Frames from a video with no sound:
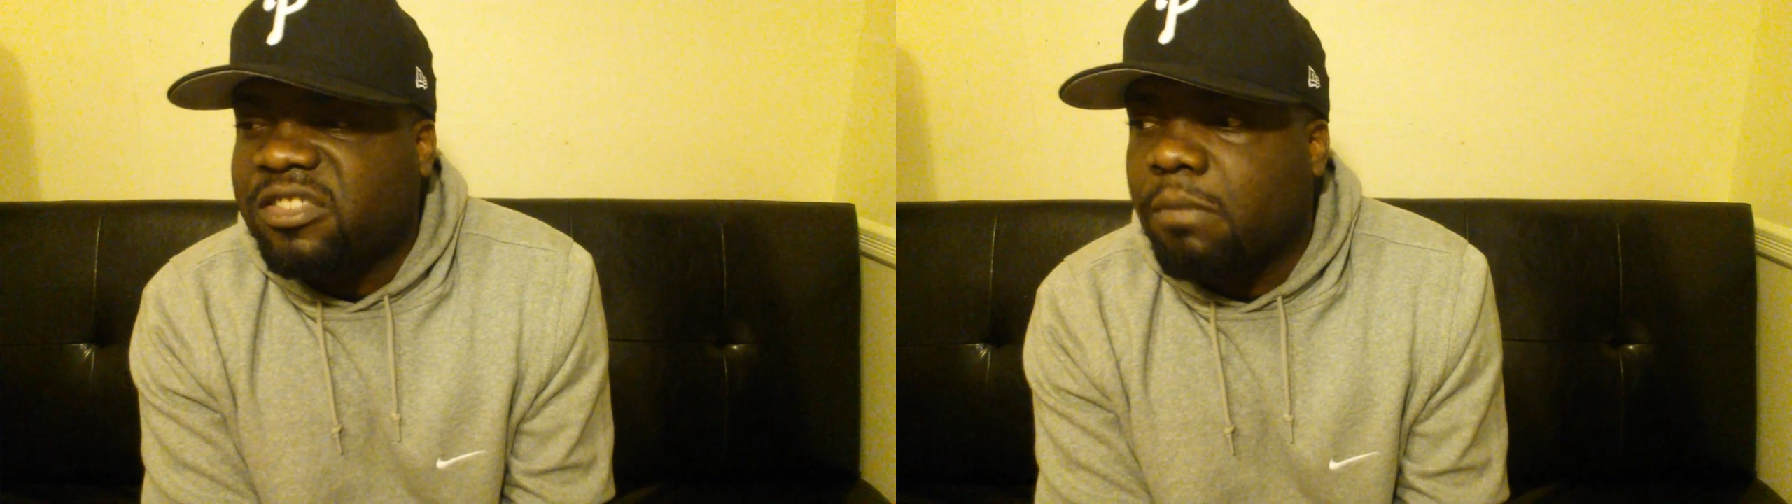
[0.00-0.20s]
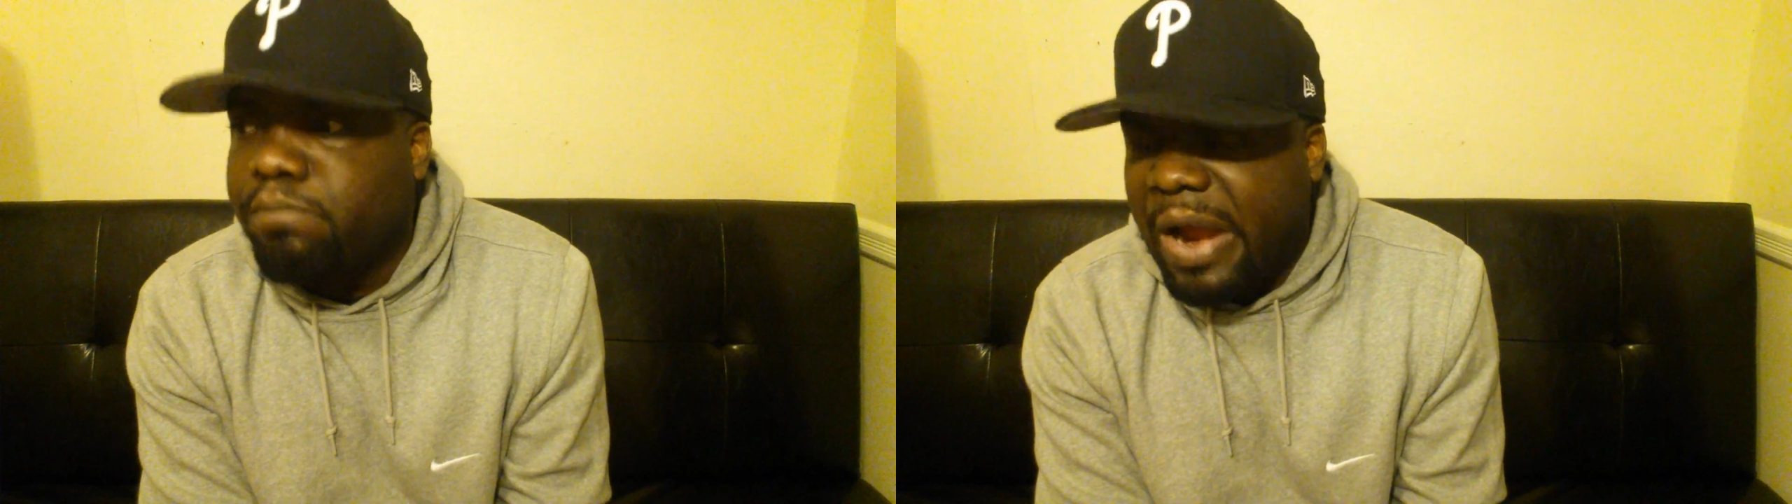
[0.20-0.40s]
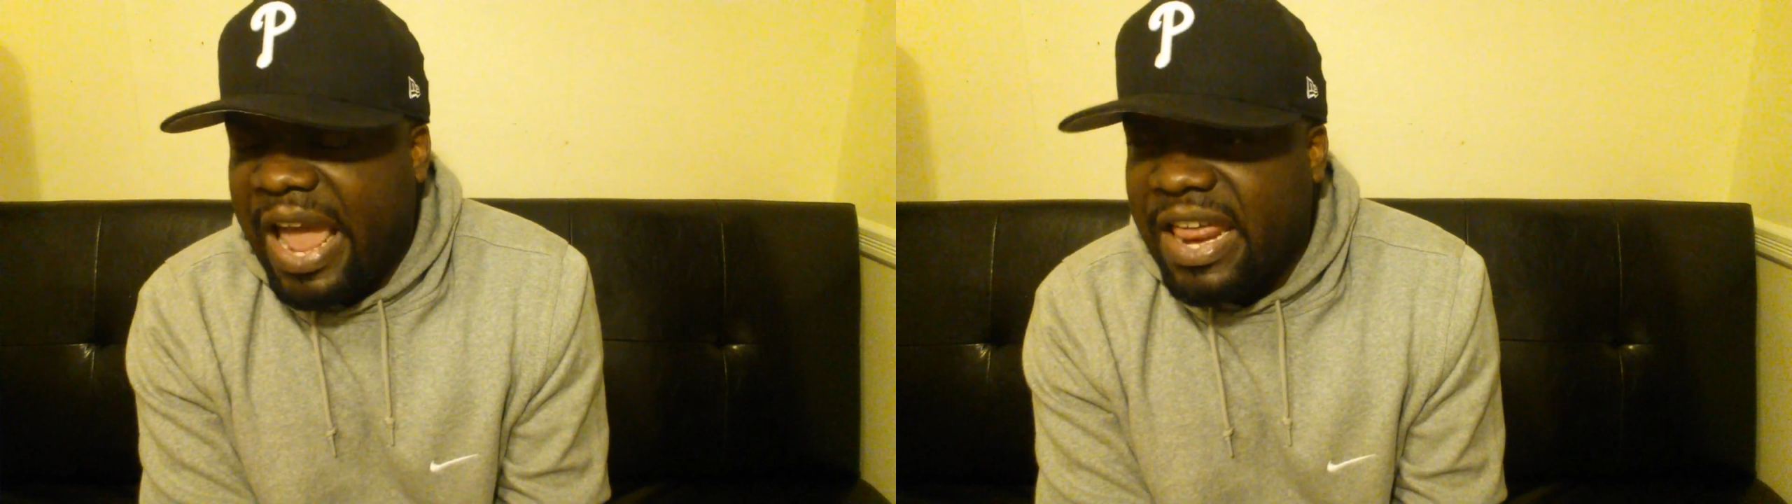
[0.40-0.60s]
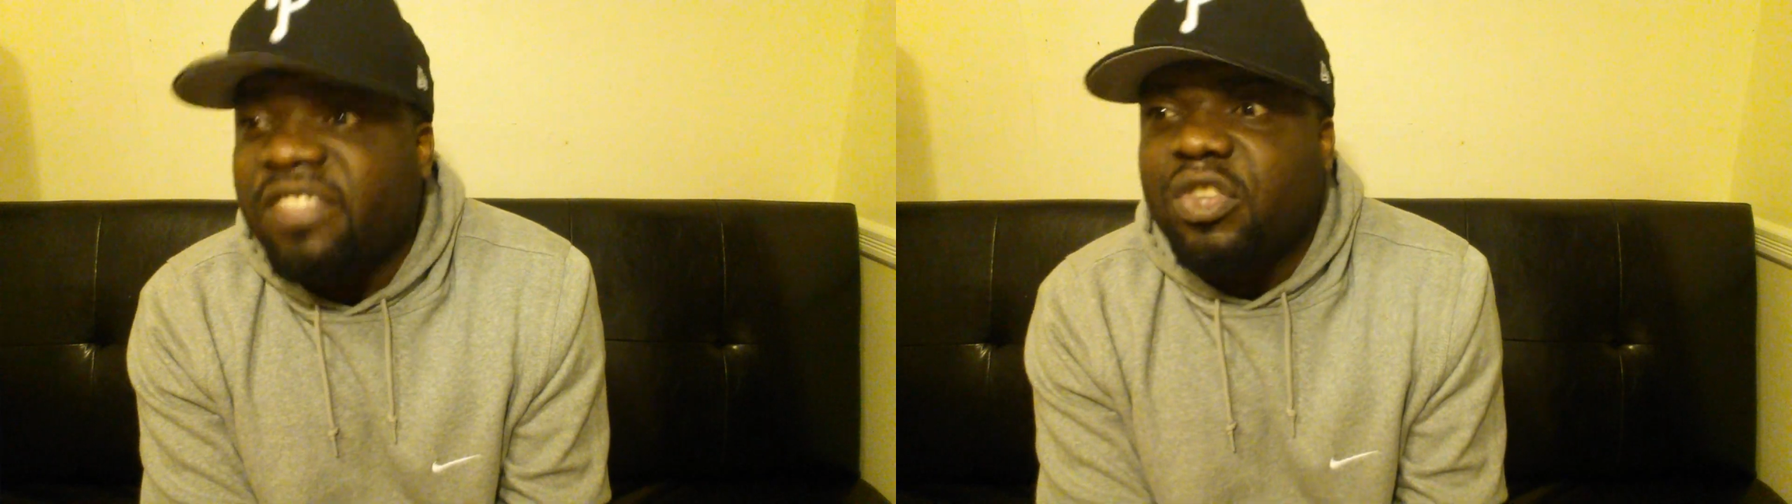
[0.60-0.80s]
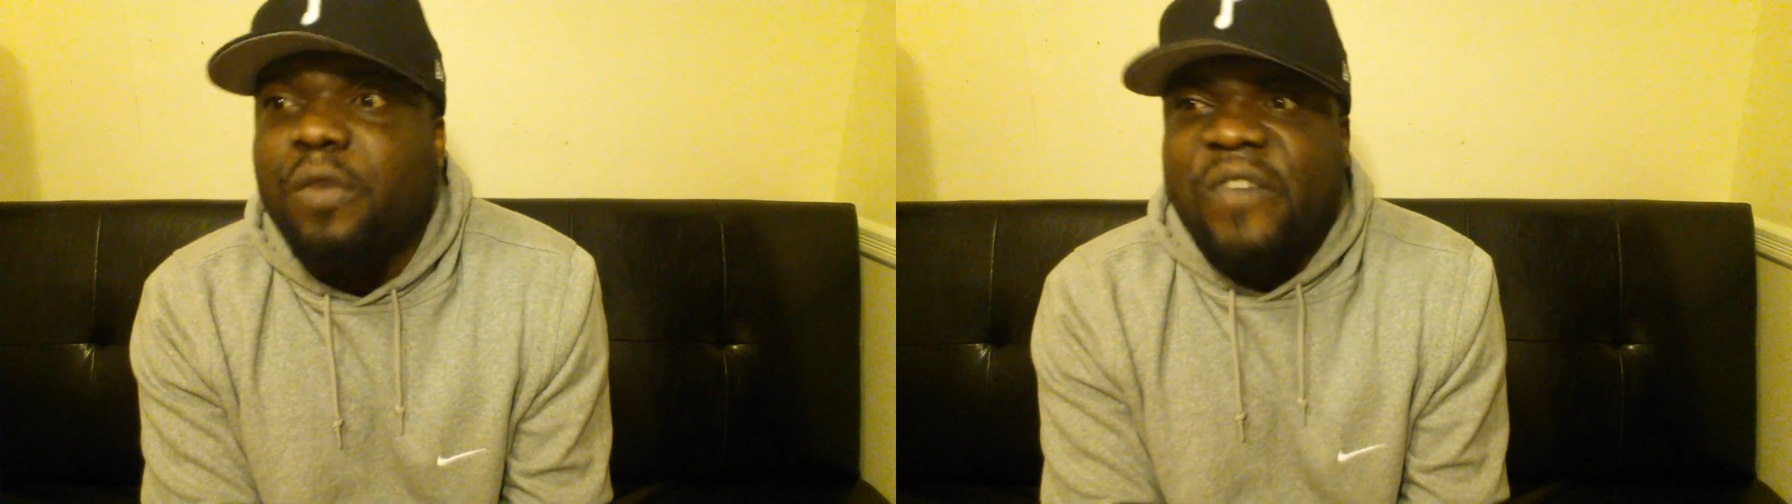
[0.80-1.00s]
some bread,
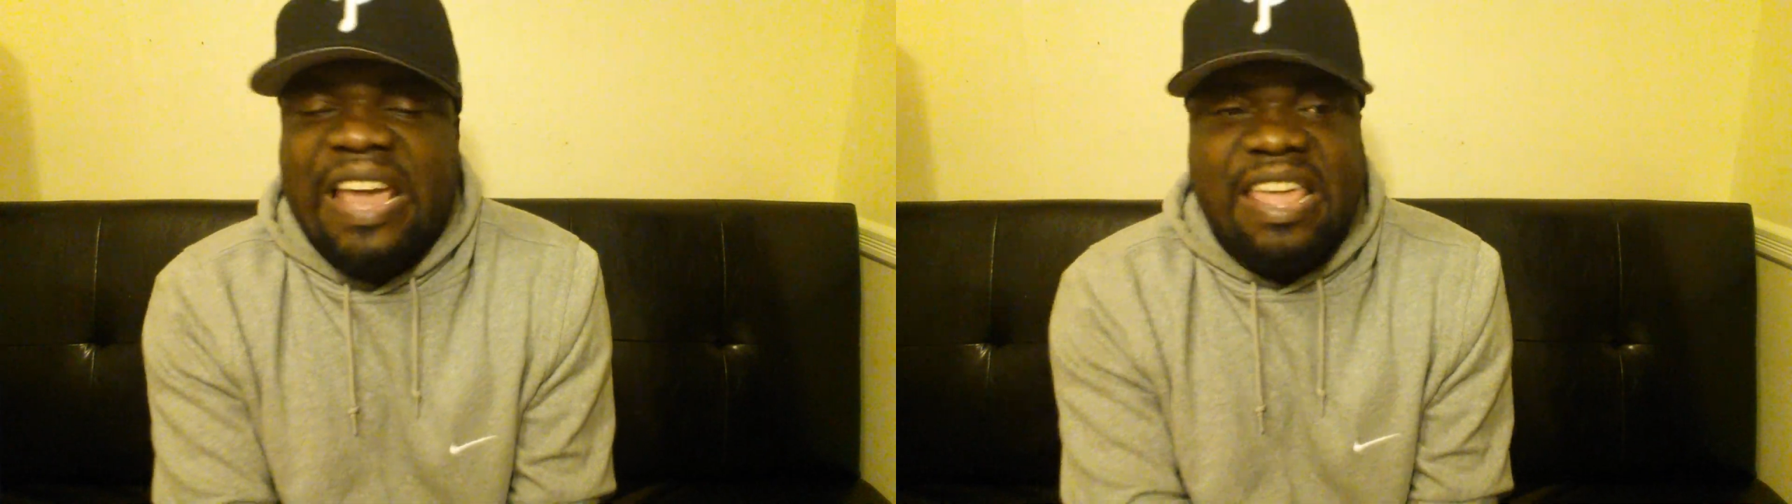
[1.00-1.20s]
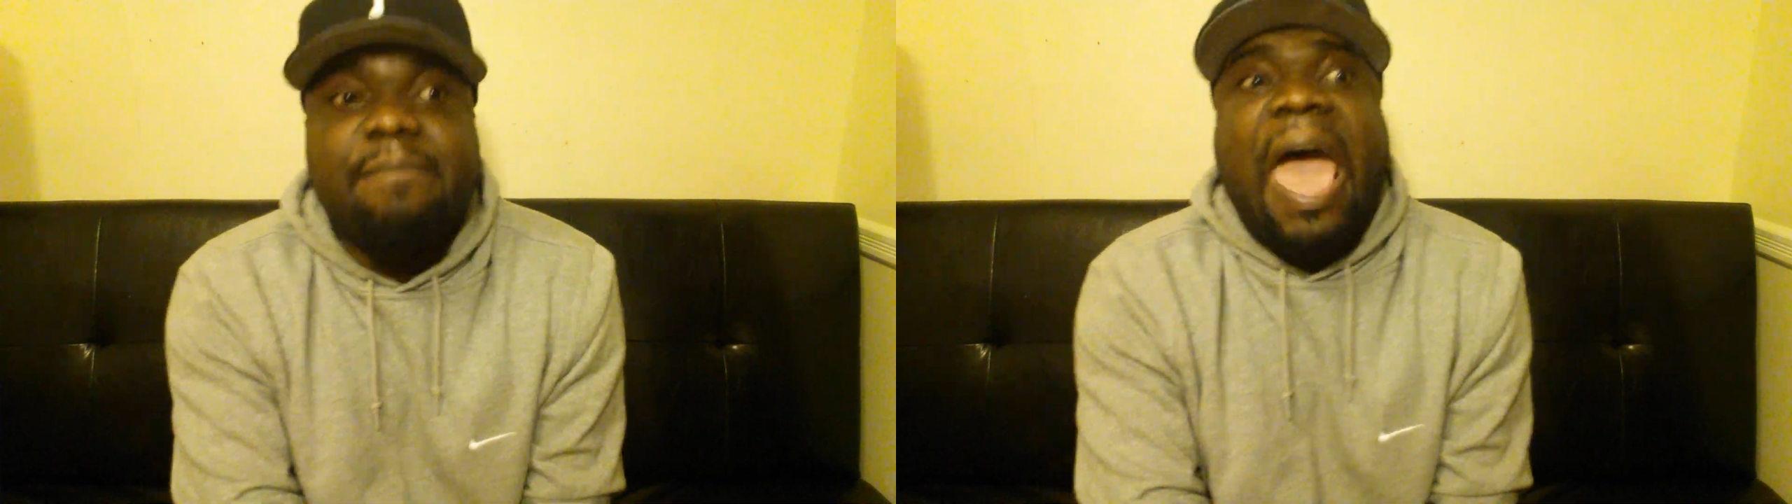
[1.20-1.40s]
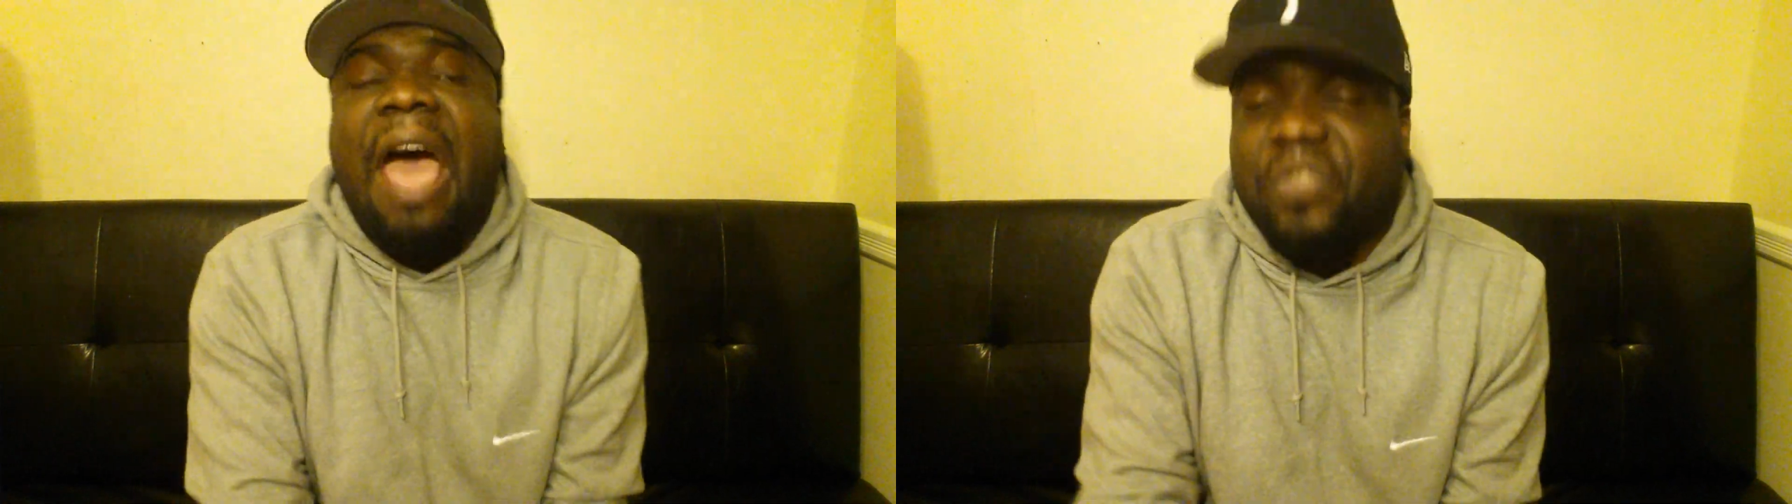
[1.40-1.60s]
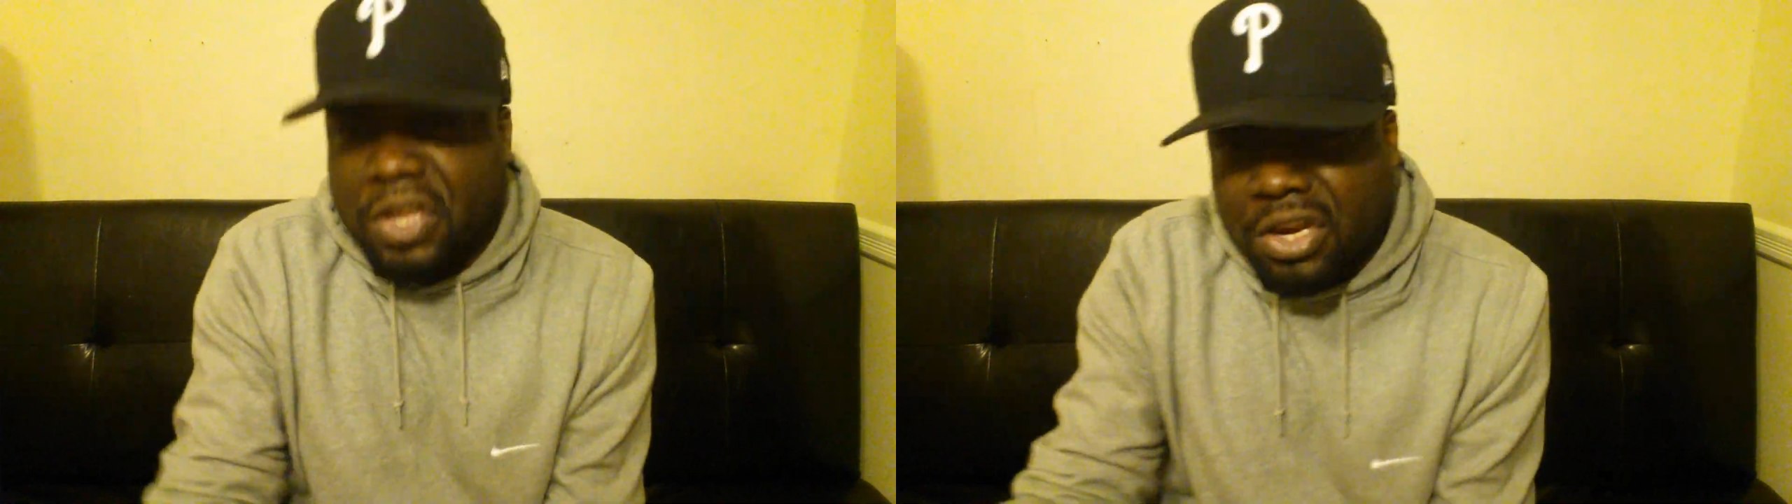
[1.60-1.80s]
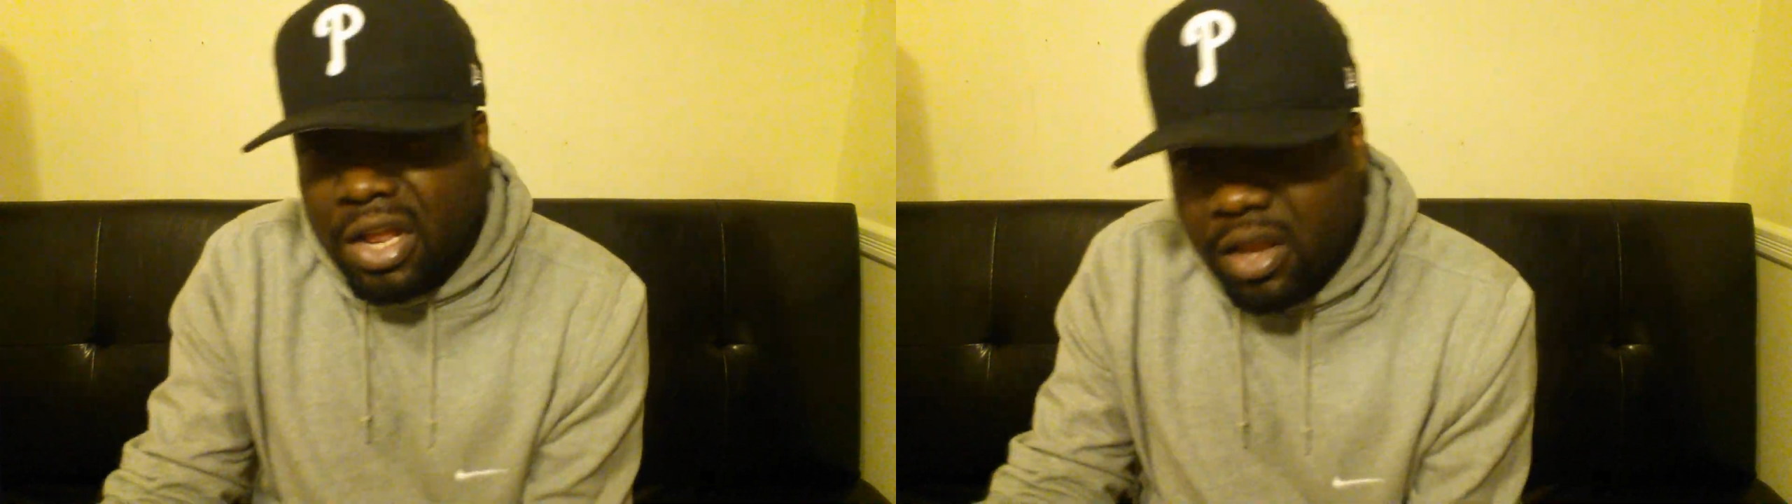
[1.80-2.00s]
and then you fight him after
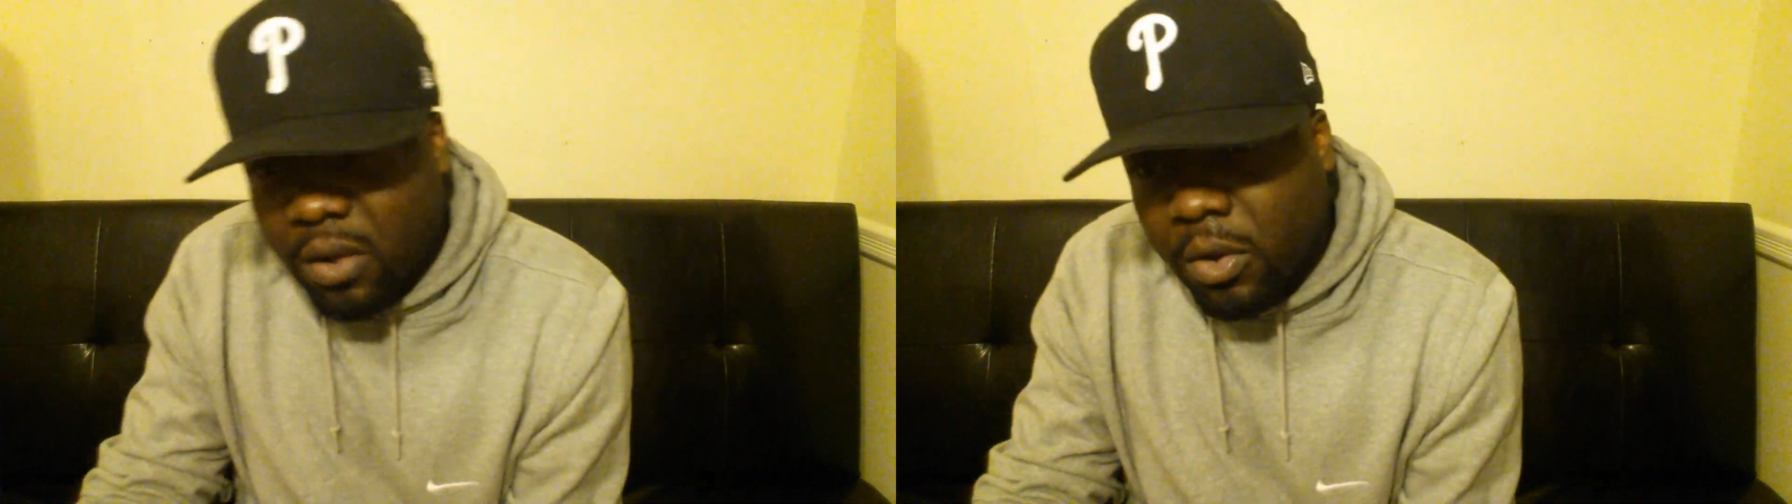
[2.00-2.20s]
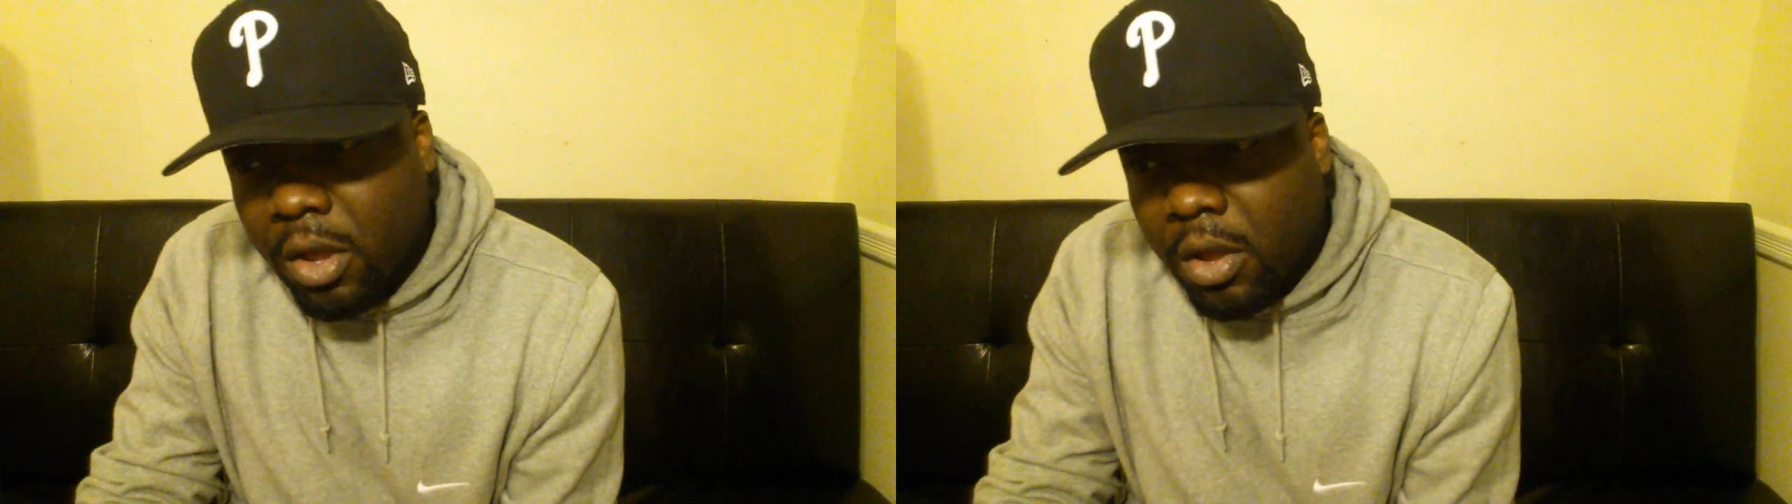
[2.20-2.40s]
Canelo,